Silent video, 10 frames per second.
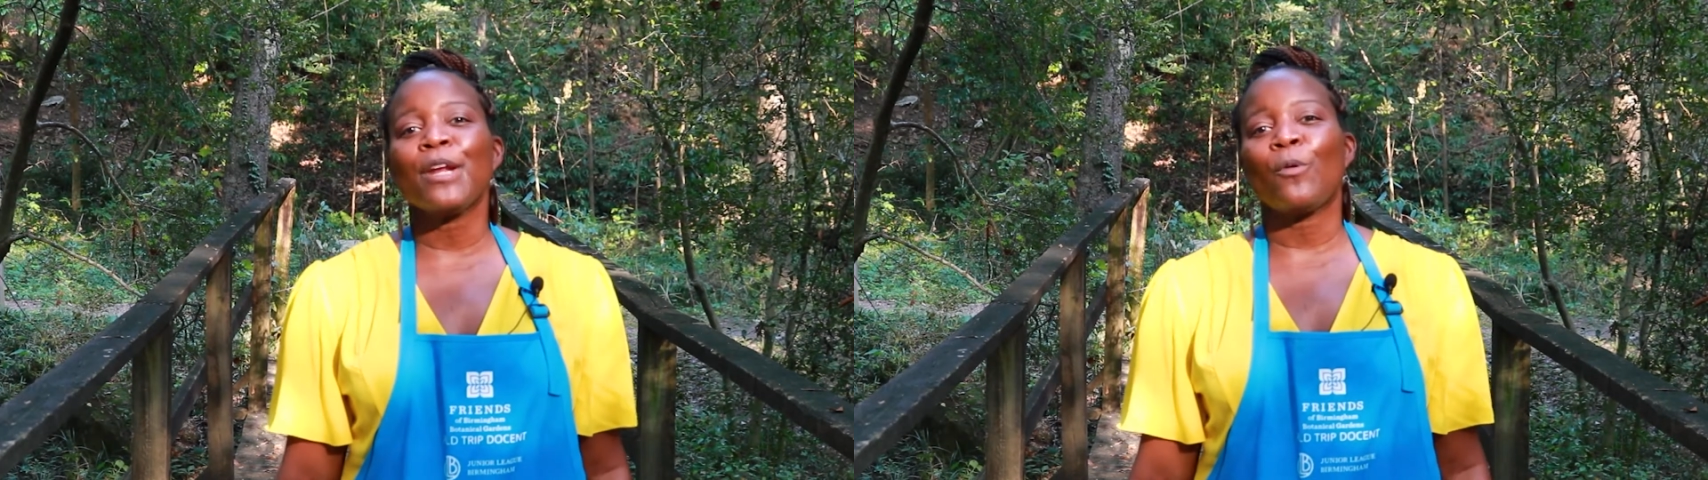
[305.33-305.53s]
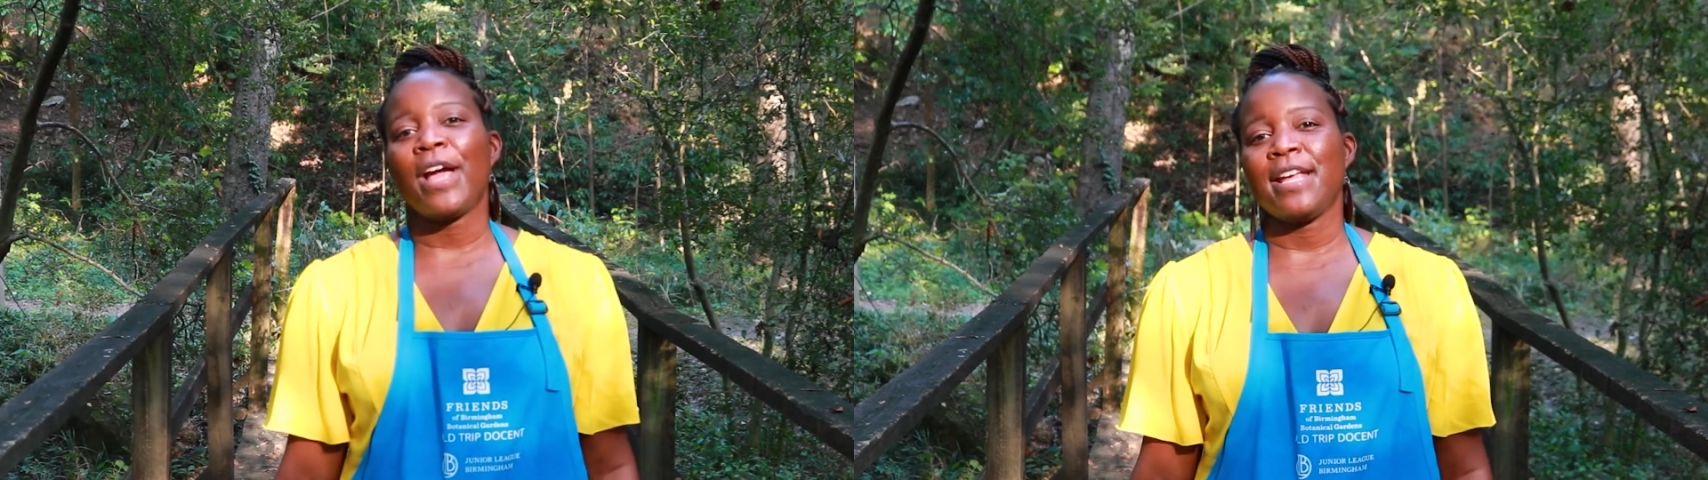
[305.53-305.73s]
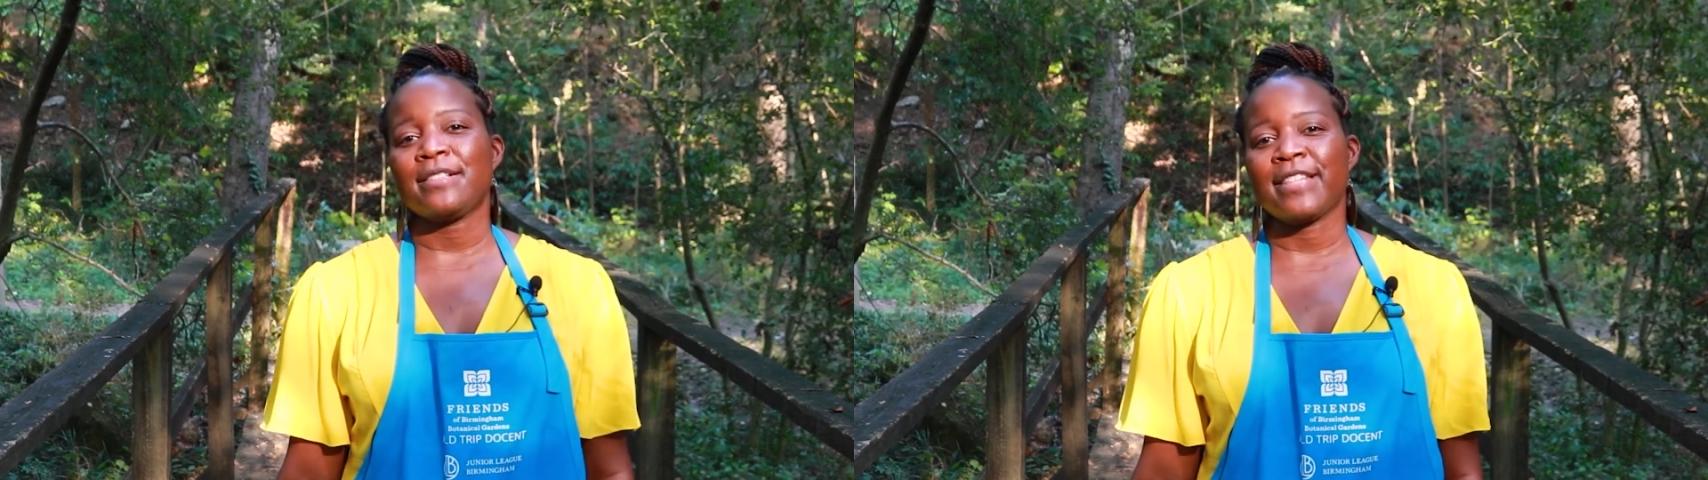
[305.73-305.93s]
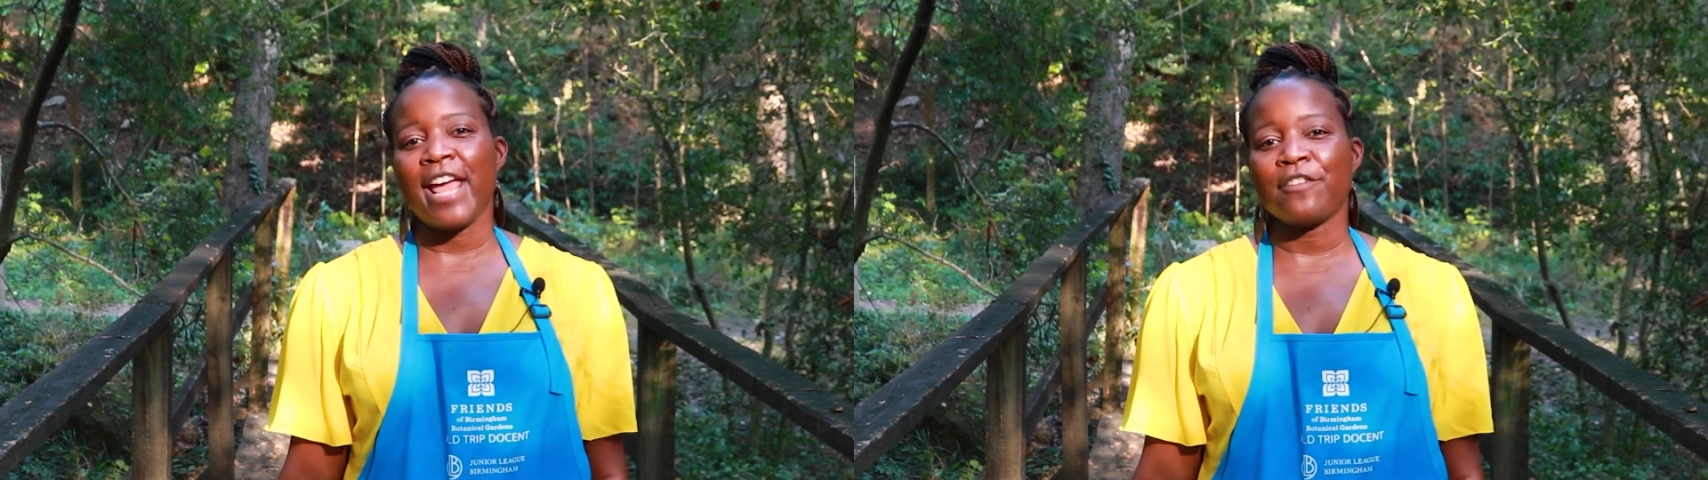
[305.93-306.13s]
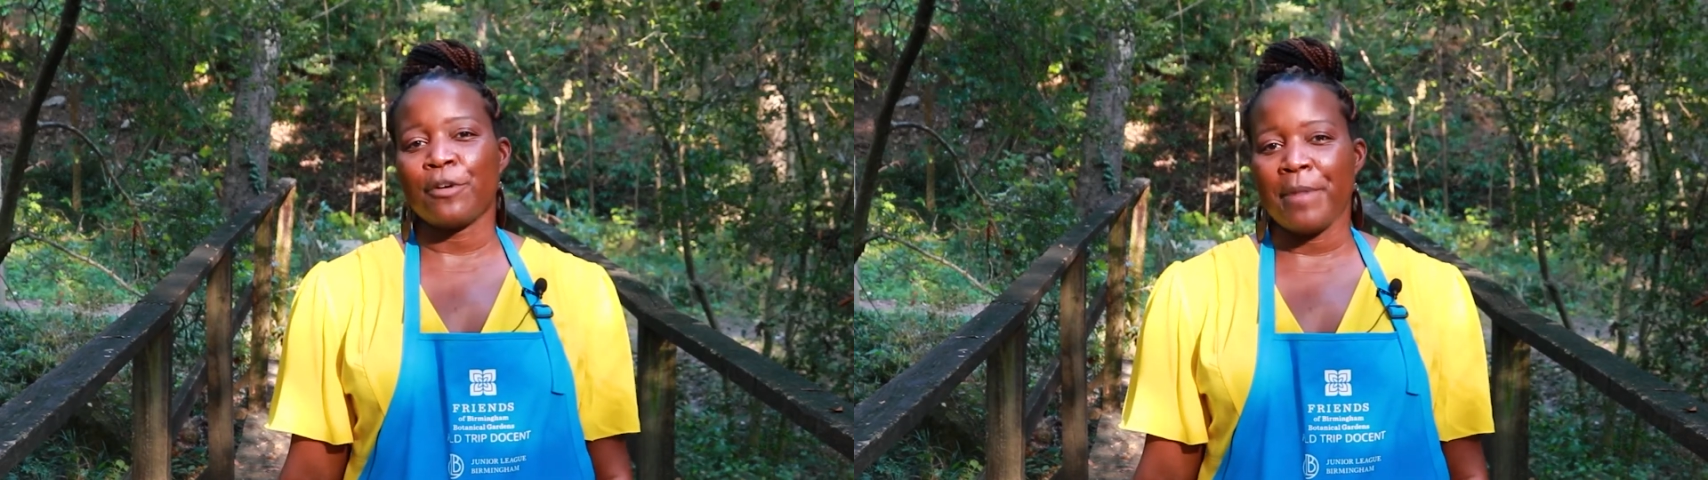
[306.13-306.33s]
ways
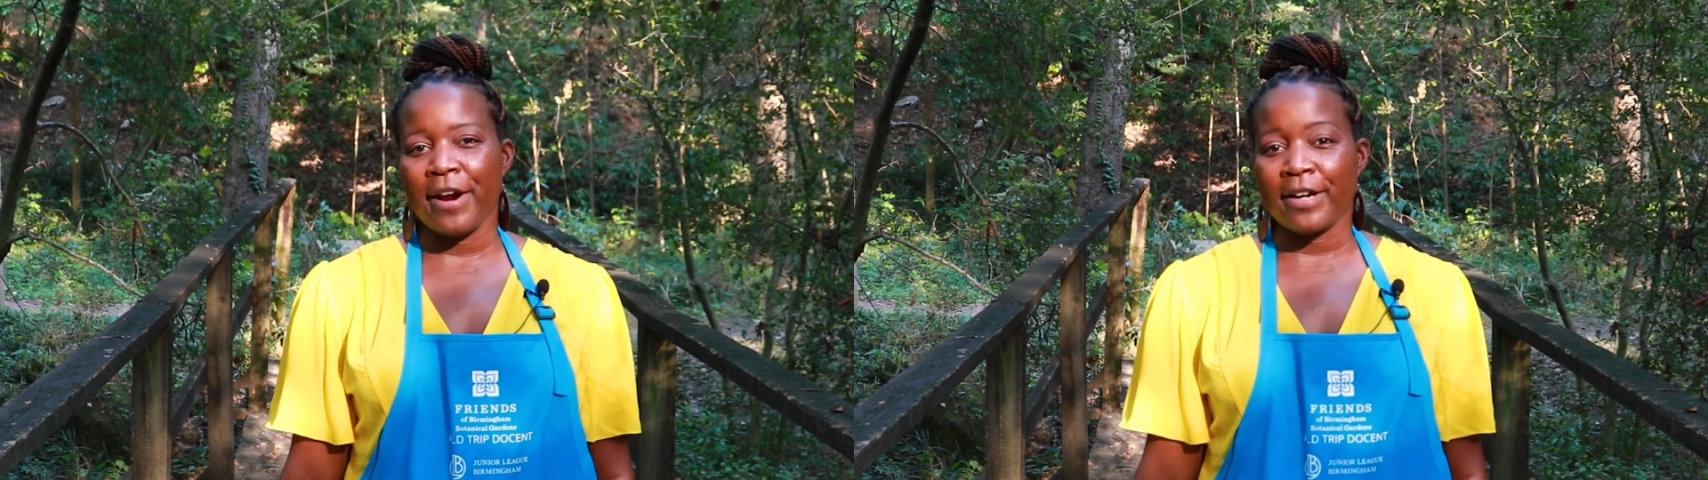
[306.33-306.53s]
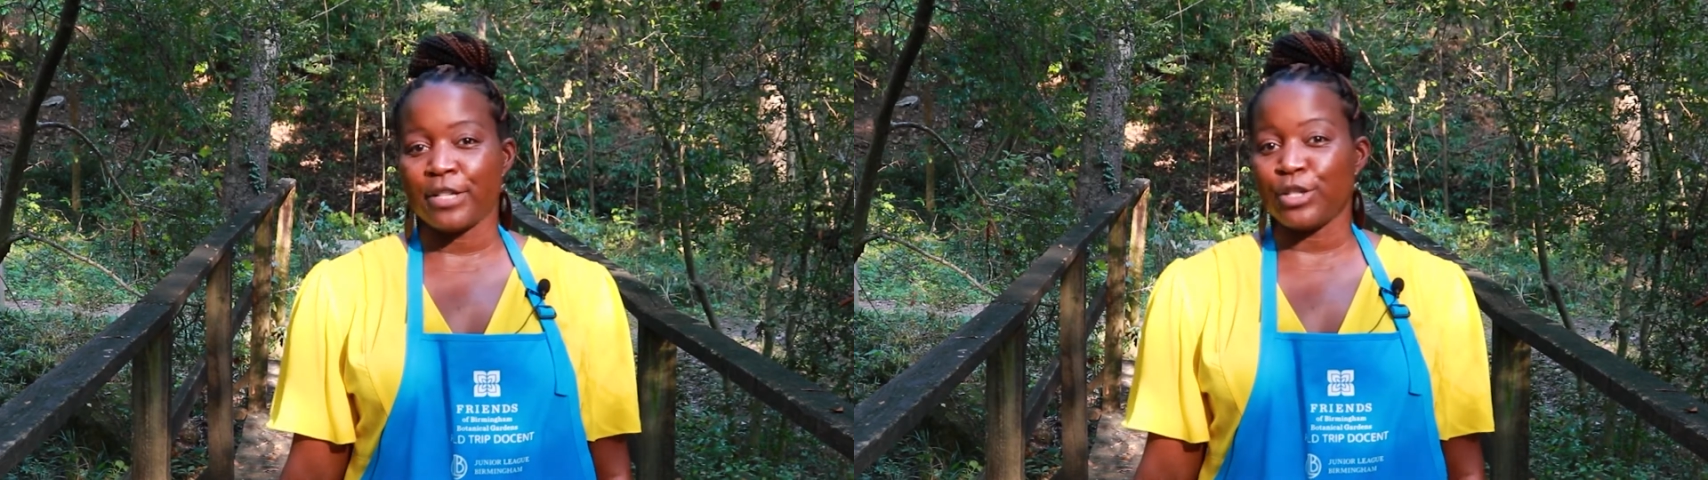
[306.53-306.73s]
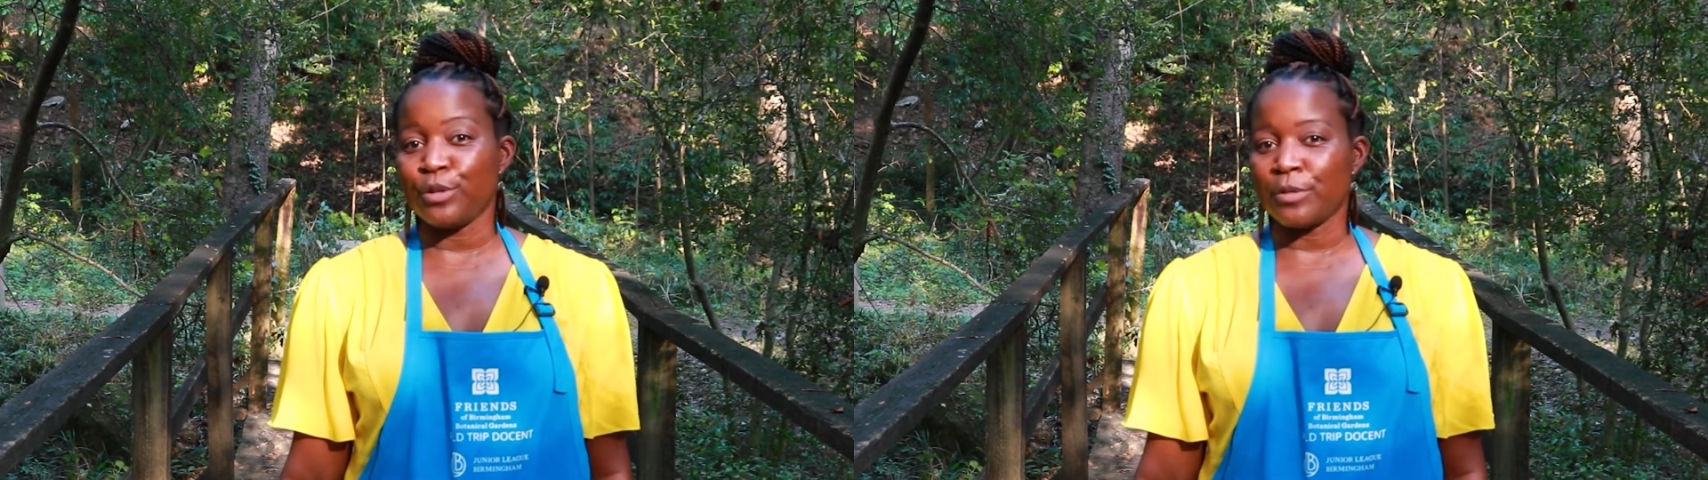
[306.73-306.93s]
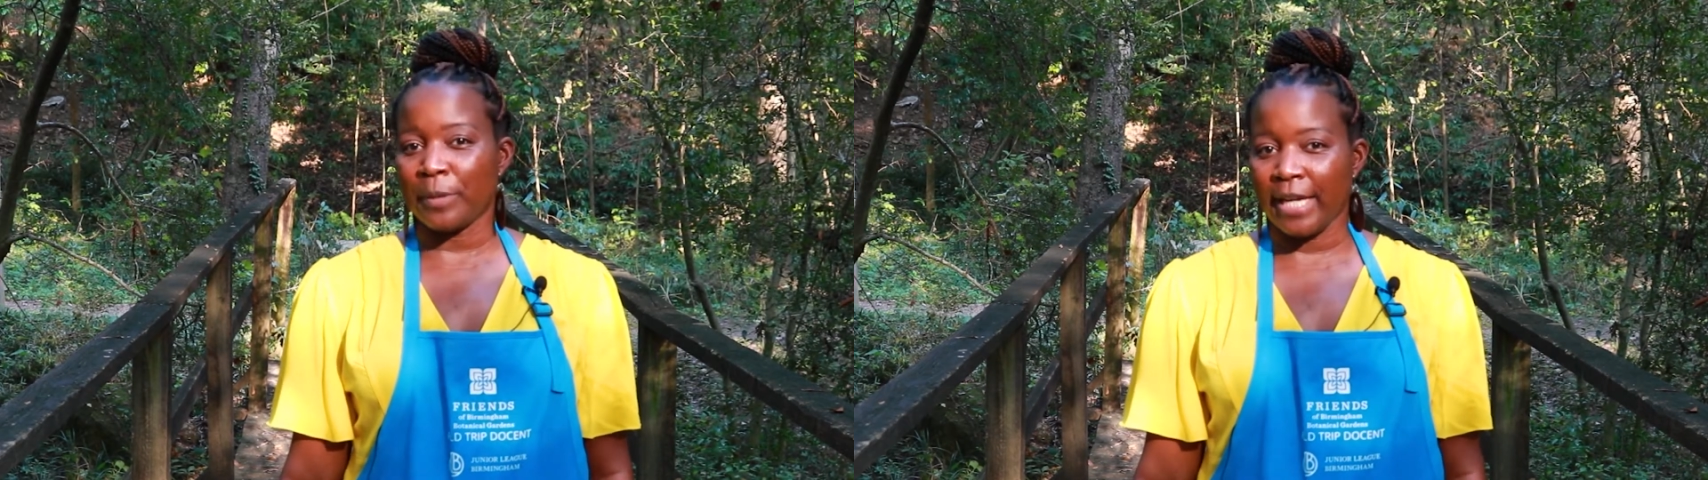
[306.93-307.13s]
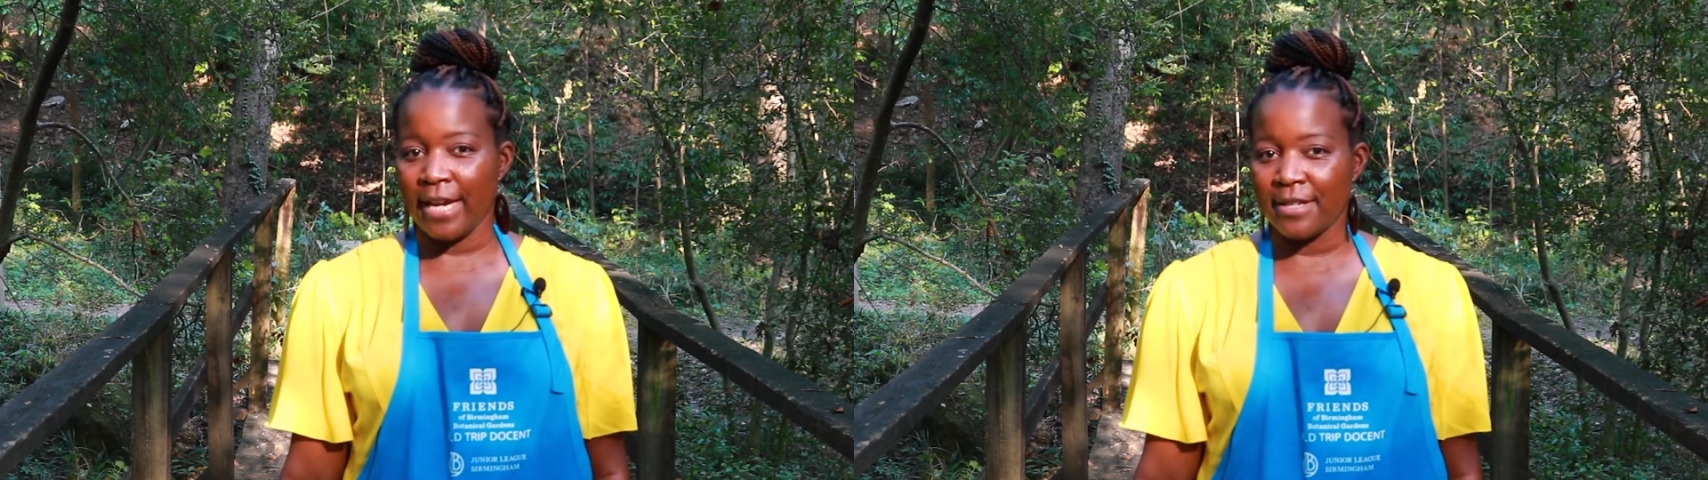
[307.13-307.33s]
Native Americans use
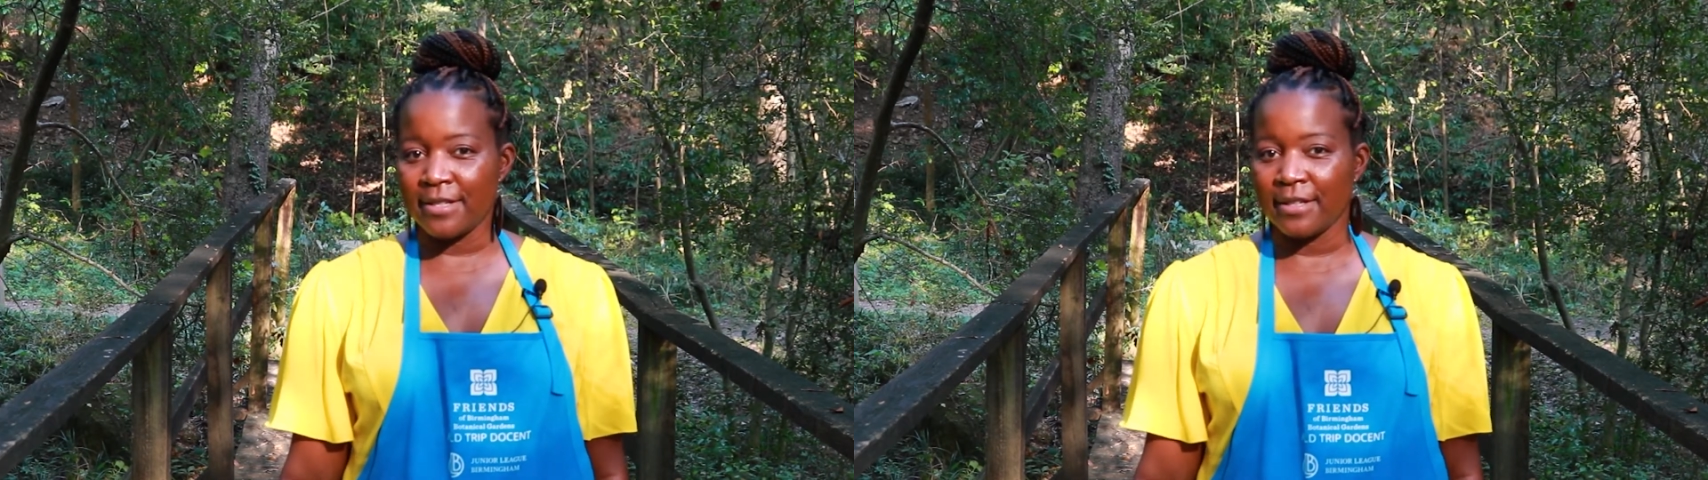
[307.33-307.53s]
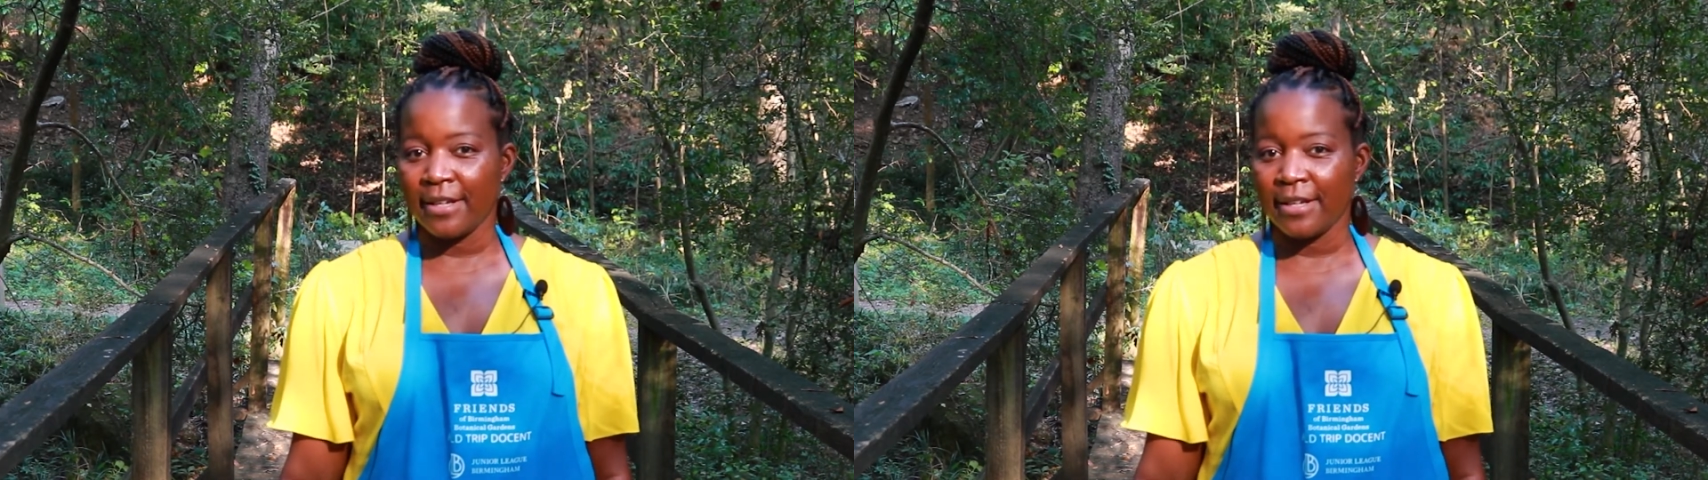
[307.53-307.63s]
plants?